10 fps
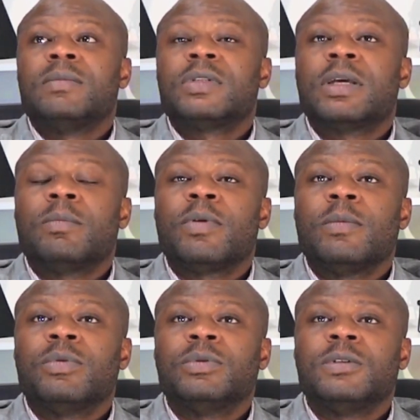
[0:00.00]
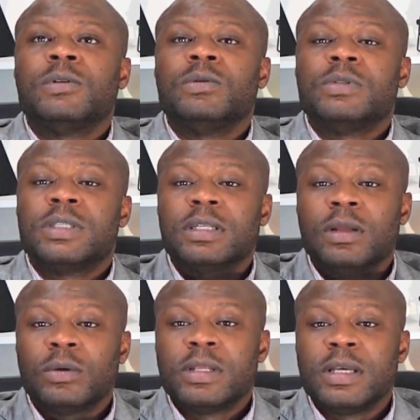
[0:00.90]
some people do
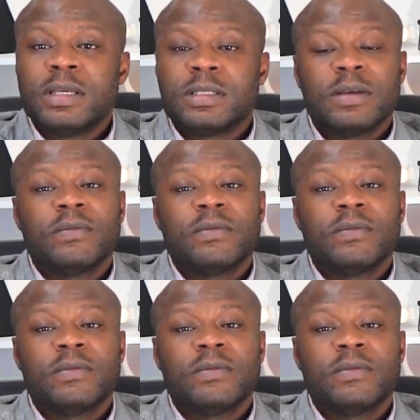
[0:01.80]
Zillow leads.